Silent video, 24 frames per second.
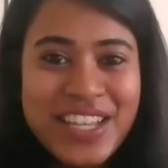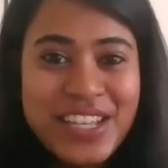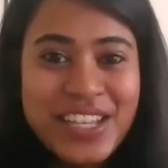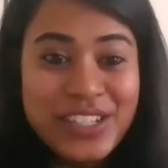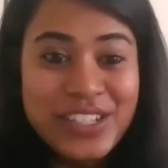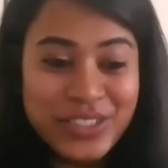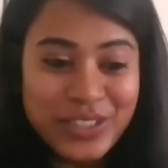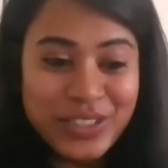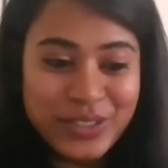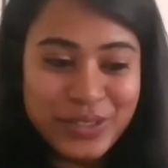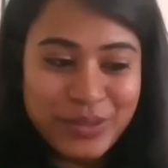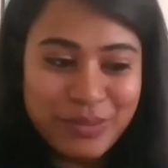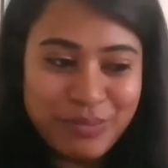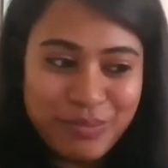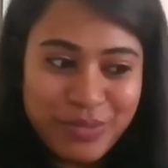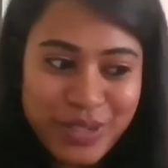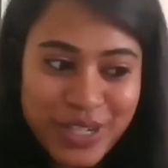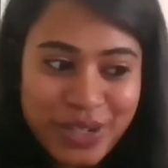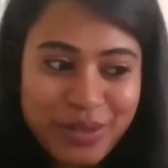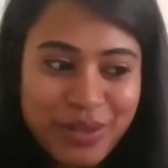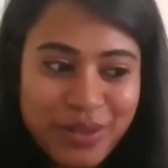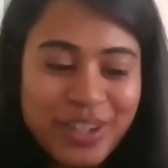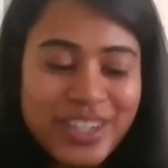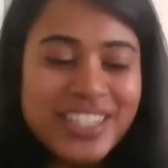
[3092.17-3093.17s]
So
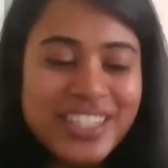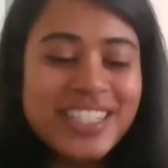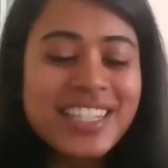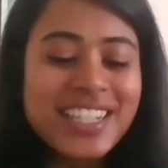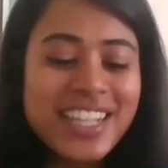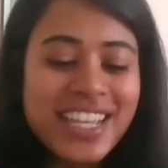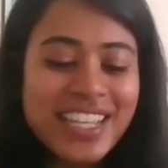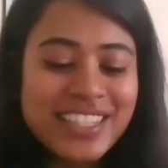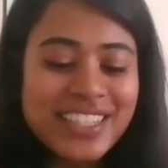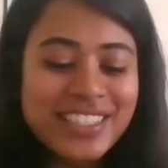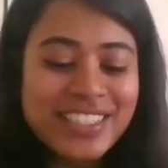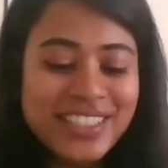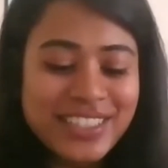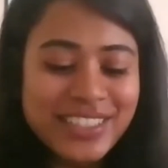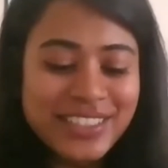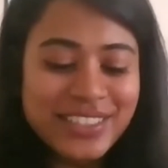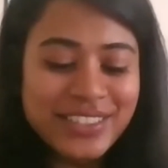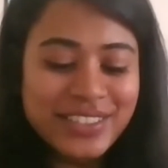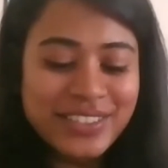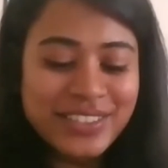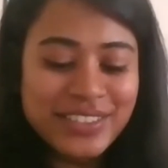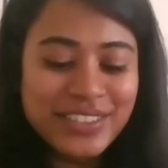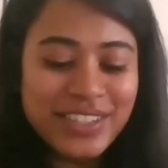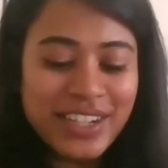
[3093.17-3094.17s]
pre-quarantine, I used
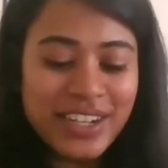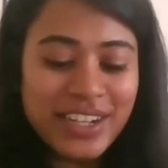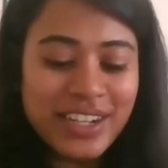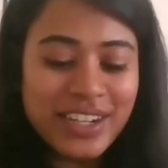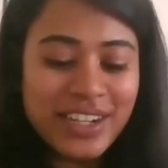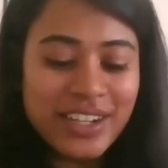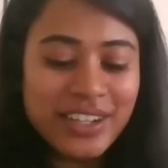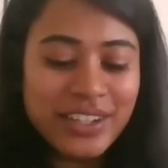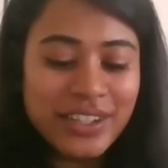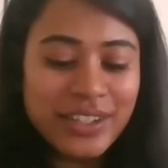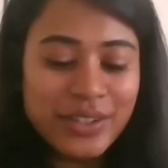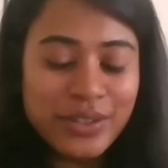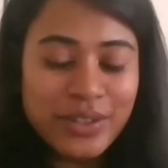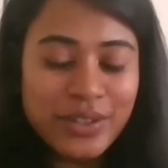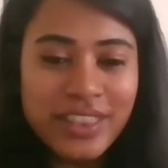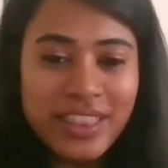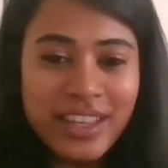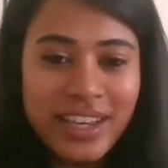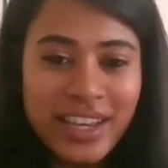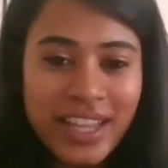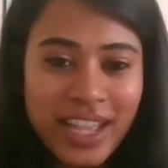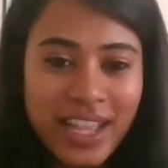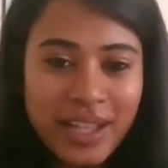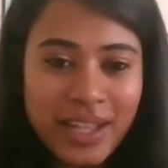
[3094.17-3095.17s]
to go to the
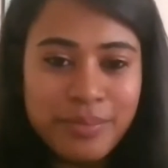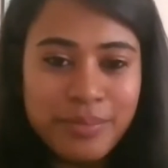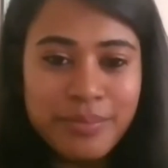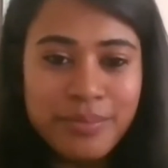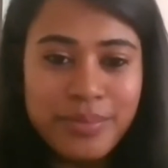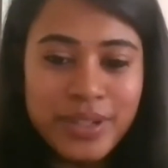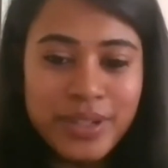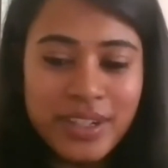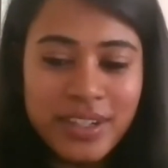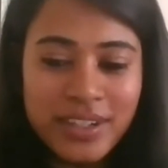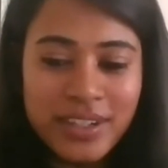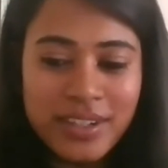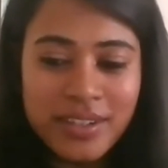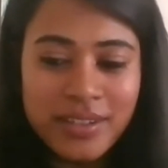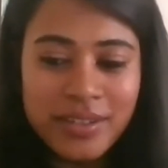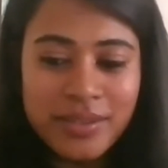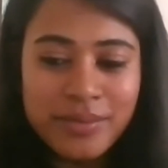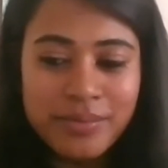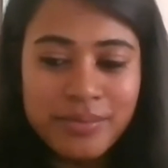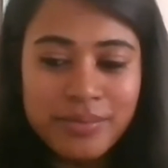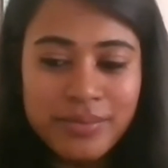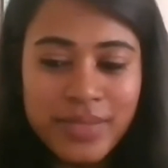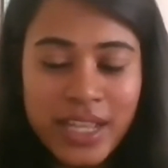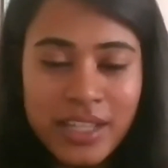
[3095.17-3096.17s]
lab
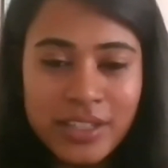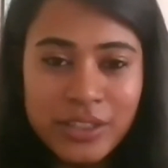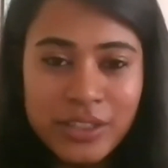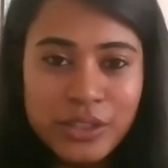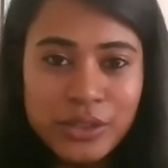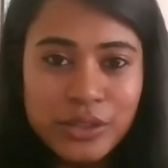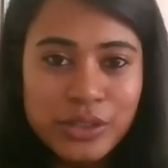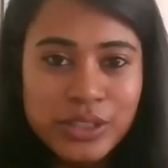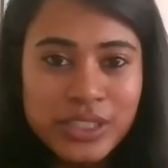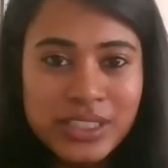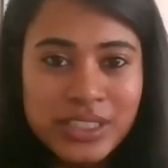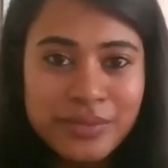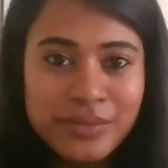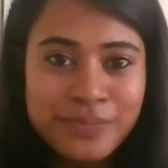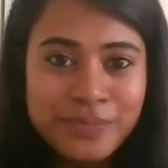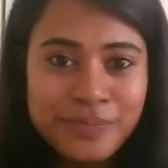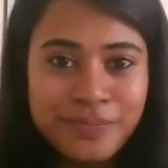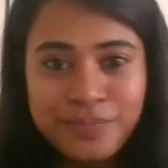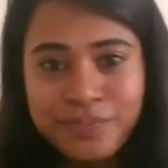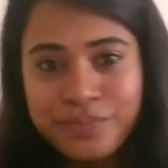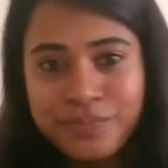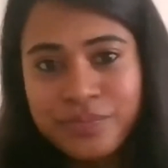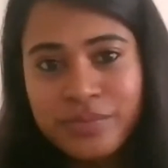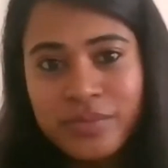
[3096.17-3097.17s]
at Google.
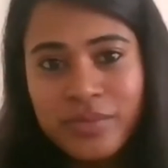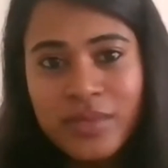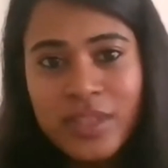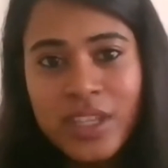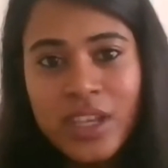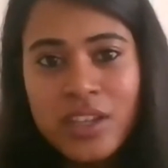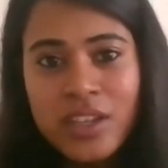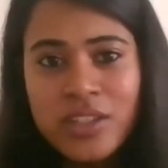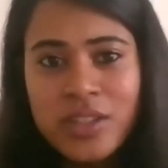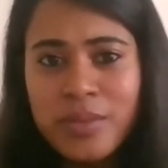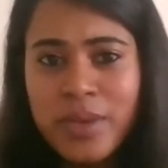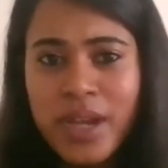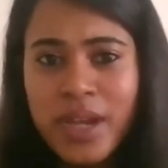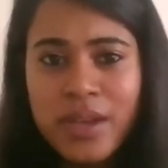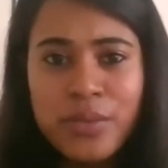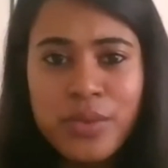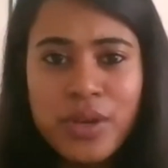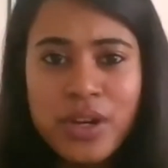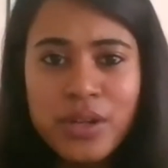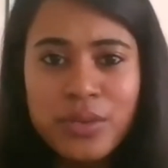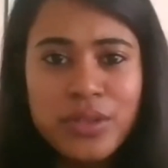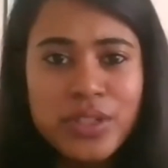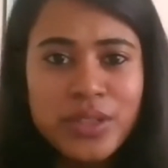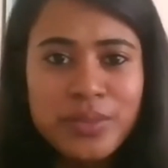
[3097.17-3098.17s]
So my
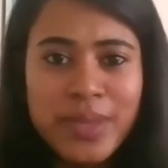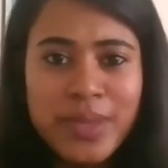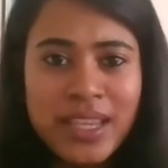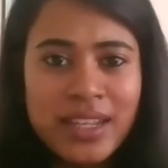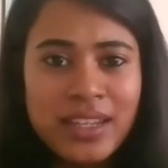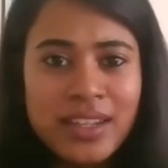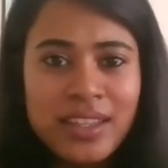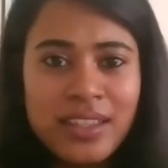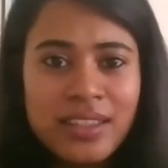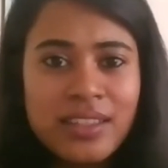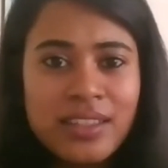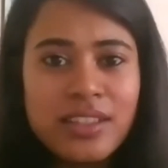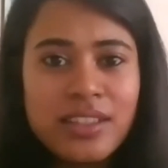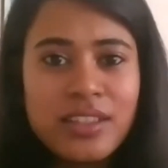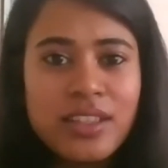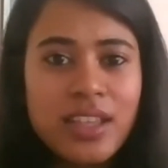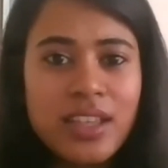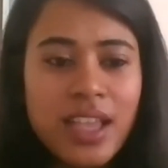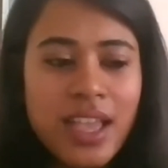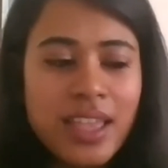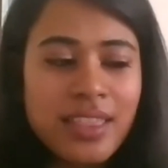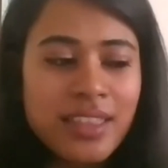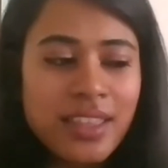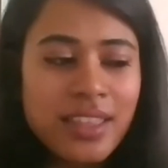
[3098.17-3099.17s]
work was mainly,
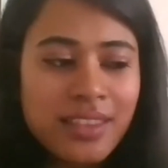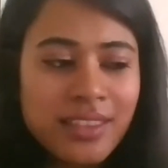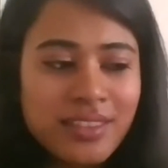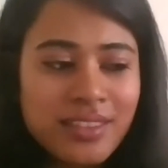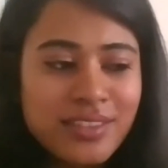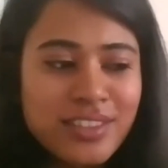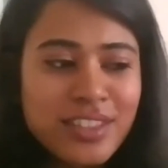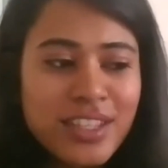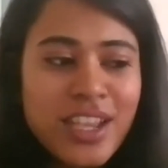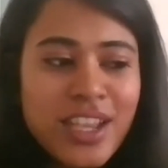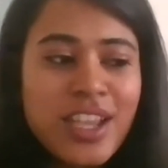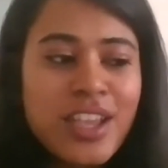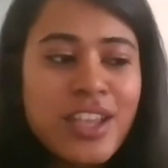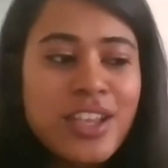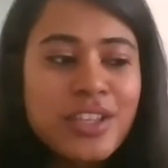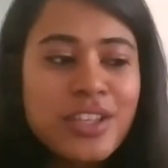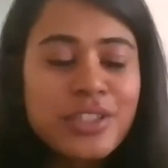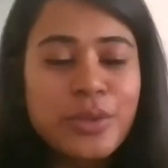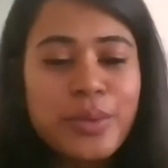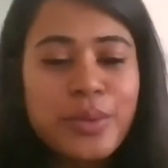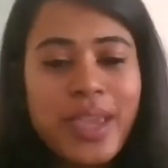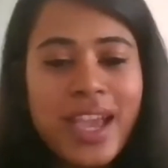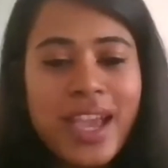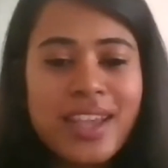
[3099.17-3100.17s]
and then
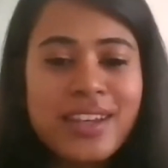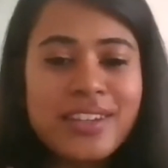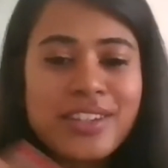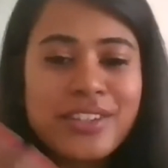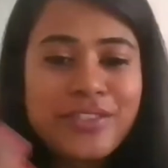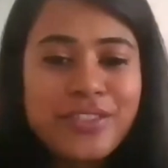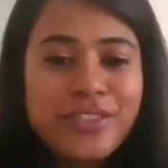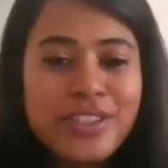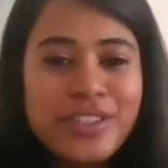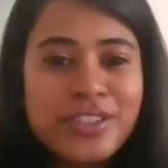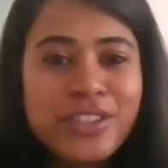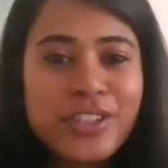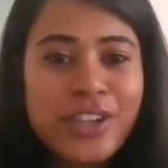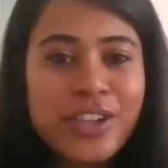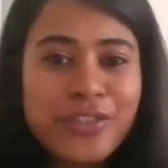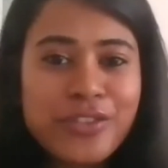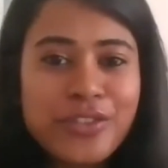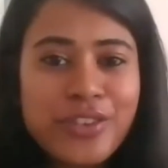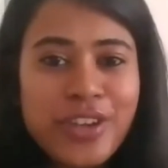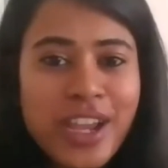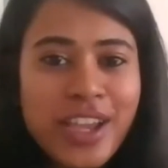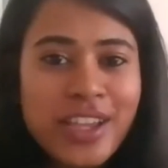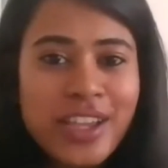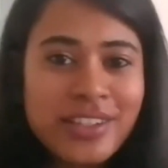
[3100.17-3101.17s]
so we had different
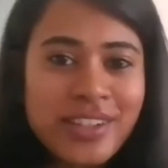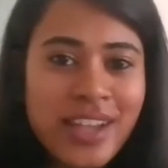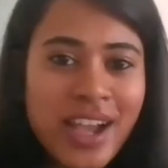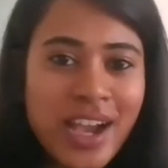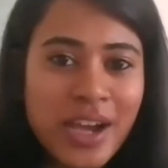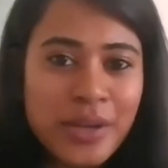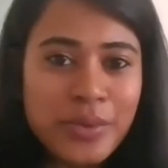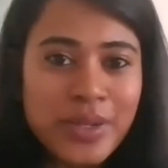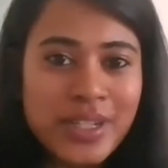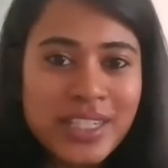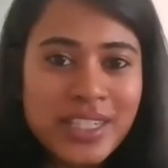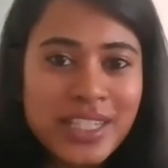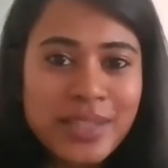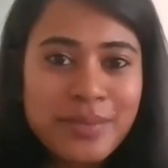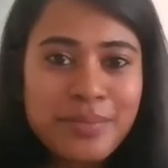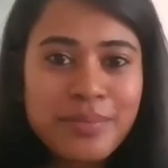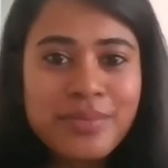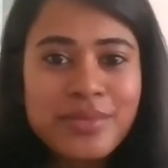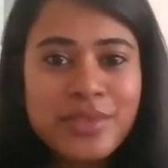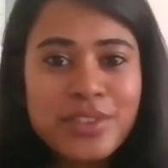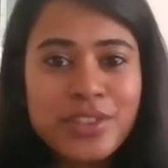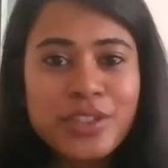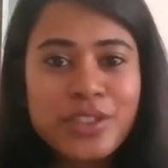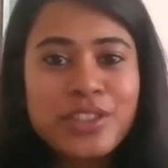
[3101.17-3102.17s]
software and hardware team.
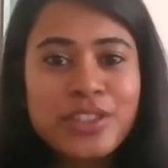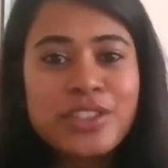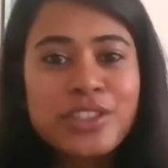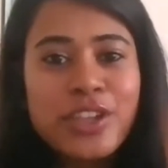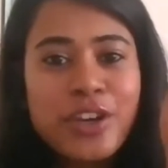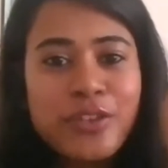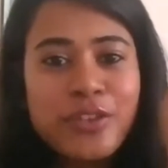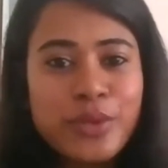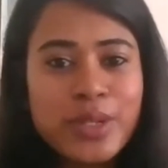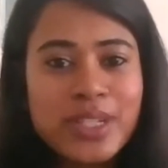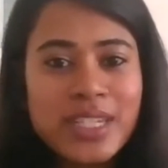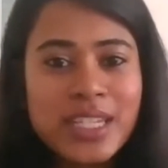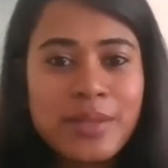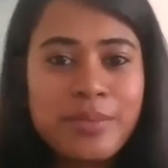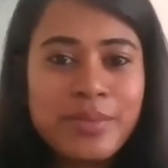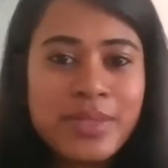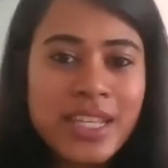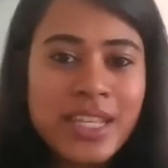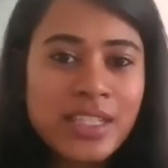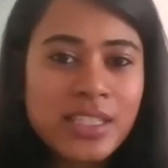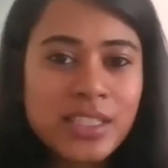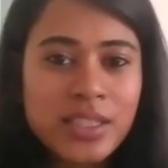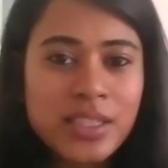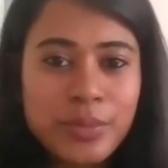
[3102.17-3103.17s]
So the software team
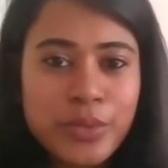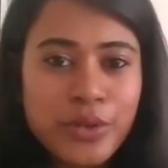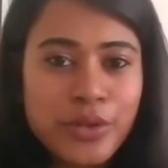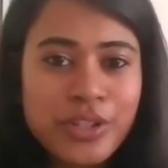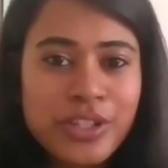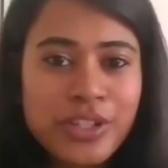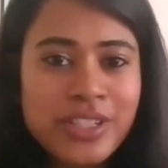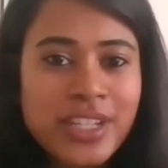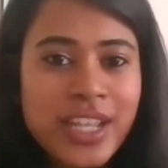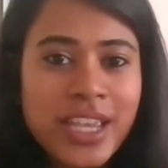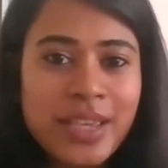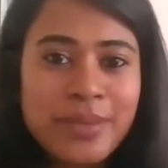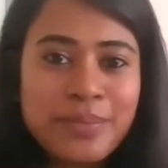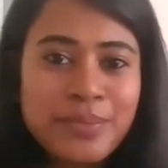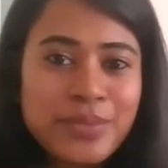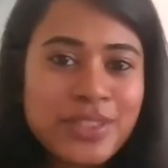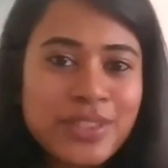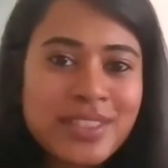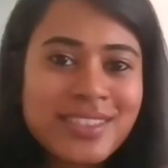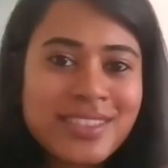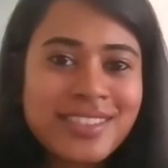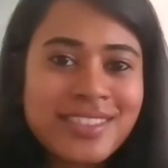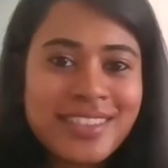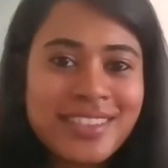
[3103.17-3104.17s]
takes the
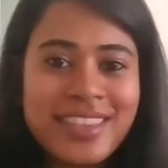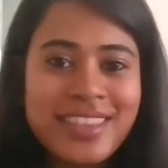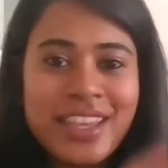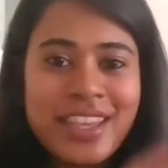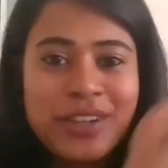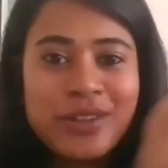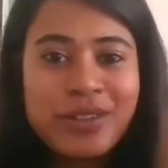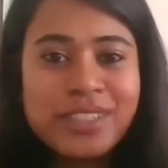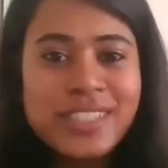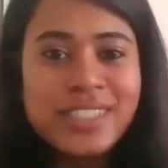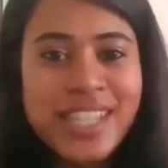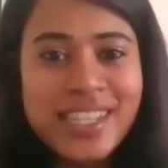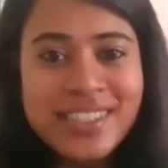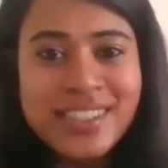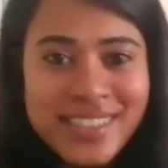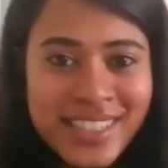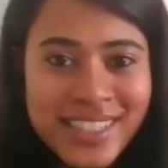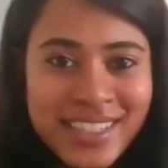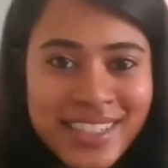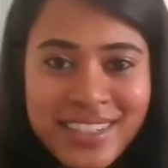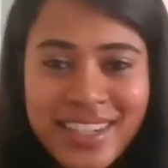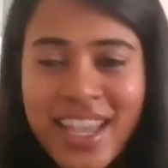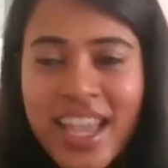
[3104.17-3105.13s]
prototypes, they go test it.